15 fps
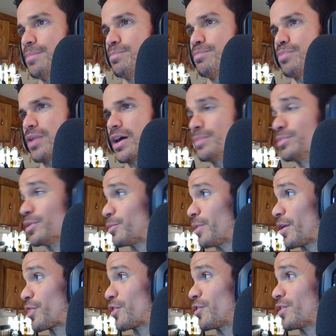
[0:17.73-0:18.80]
probably put
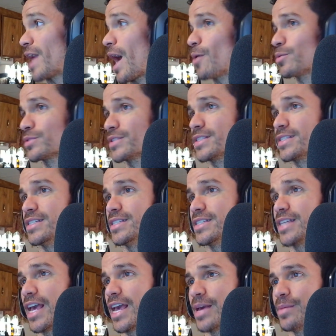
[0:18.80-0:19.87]
about 30 hours into this
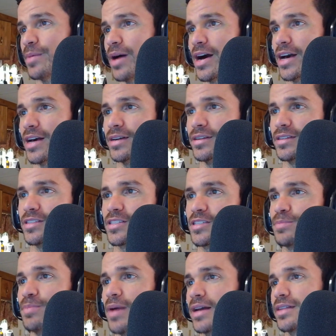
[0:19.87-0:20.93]
game. I
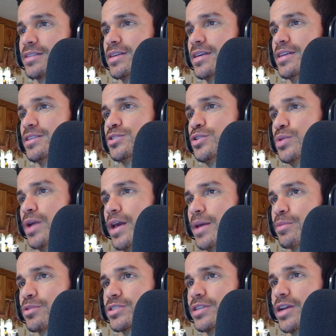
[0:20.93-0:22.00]
spec'd into a
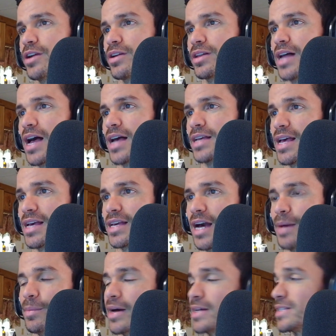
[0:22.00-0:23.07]
mercenary class,
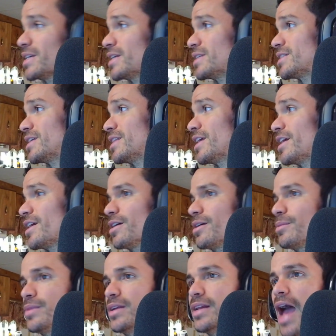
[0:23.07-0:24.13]
got my ascendancy there.
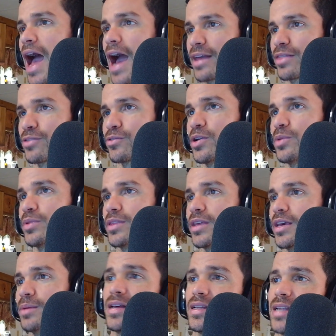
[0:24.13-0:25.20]
I'm in Act 3 with
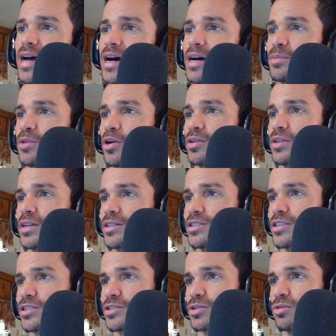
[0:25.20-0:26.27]
him. Now I'm currently
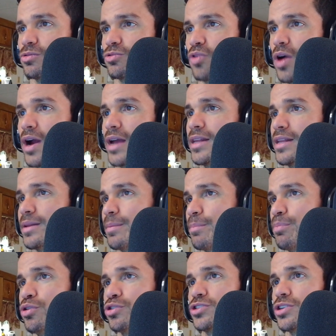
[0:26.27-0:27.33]
just grinding and
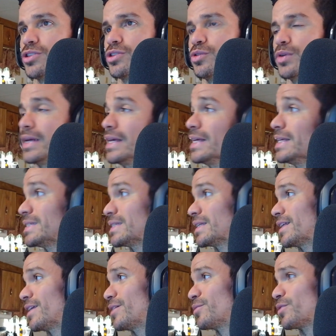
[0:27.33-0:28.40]
pushing through
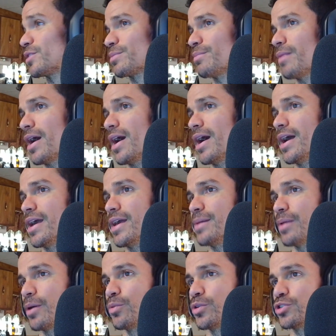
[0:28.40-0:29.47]
easily with my
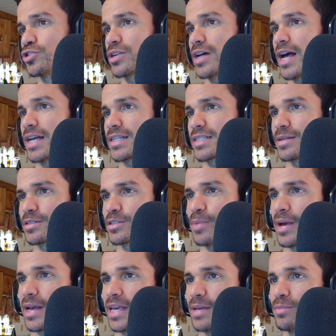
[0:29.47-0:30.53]
witch class. I'm
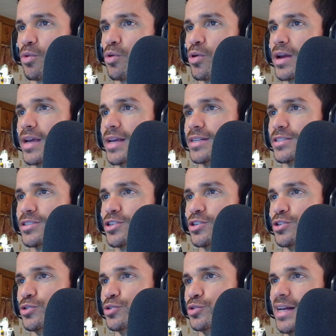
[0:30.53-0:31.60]
speccing more
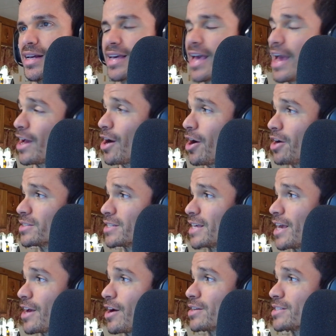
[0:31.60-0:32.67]
into chaos and
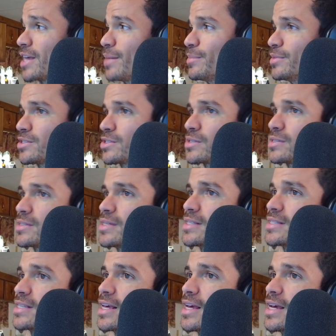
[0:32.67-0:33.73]
chaos damage
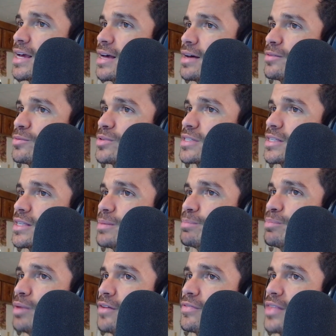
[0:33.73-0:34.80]
since they recently
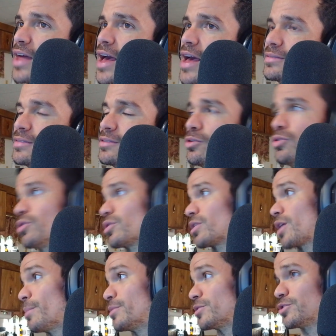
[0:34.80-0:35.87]
buffed that, or
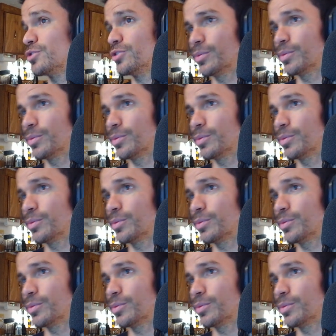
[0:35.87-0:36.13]
coming soon to be